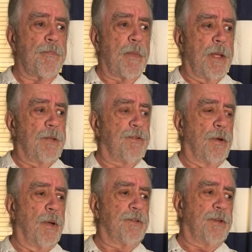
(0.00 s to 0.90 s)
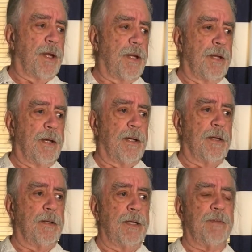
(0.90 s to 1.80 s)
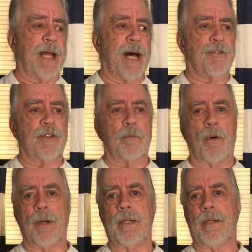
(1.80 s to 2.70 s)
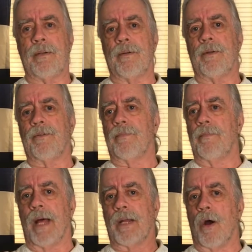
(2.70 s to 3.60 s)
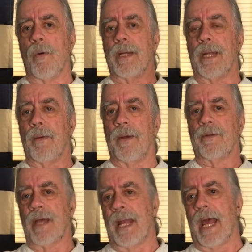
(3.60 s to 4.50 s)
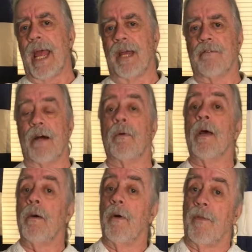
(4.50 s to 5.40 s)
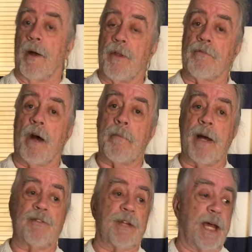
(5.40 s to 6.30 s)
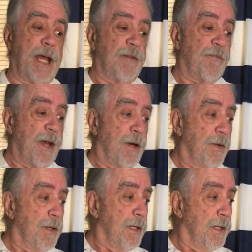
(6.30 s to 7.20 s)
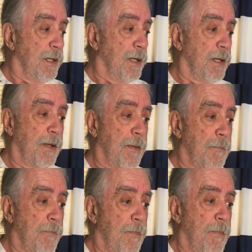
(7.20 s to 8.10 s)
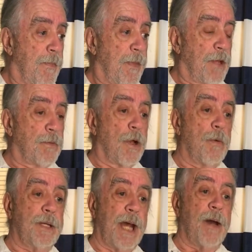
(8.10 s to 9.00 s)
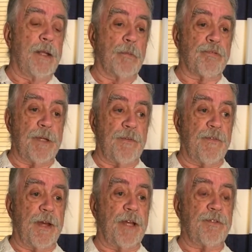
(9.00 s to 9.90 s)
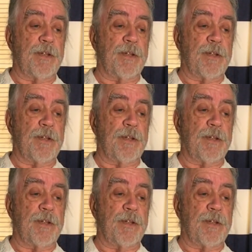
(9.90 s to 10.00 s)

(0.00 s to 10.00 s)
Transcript: And so I started leaving the house in the morning and just not going anywhere, kind of hanging around with other dropouts that I had found, and things were going downhill pretty fast.